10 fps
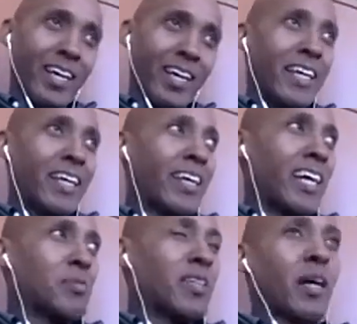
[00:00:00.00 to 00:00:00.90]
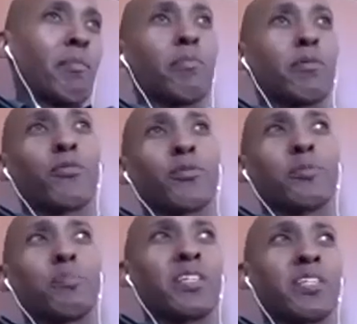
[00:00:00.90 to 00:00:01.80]
And they asked me to come out before the
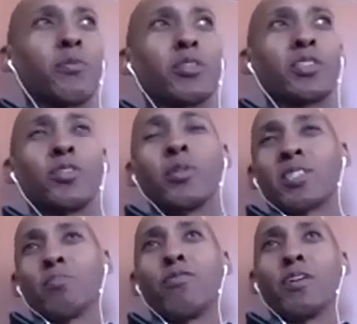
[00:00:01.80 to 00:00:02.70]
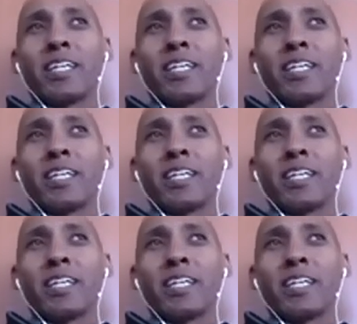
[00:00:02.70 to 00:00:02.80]
speech, and they want us to do like some fun,